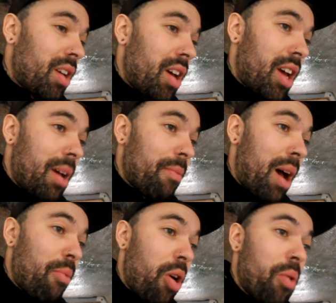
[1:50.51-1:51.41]
I'm
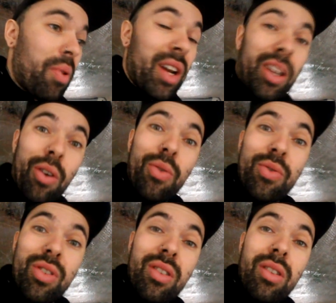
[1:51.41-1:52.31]
hoping it
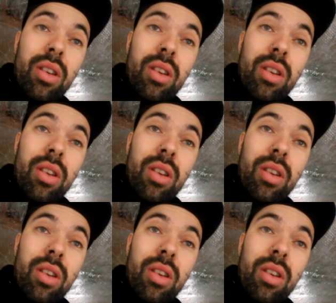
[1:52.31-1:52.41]
goes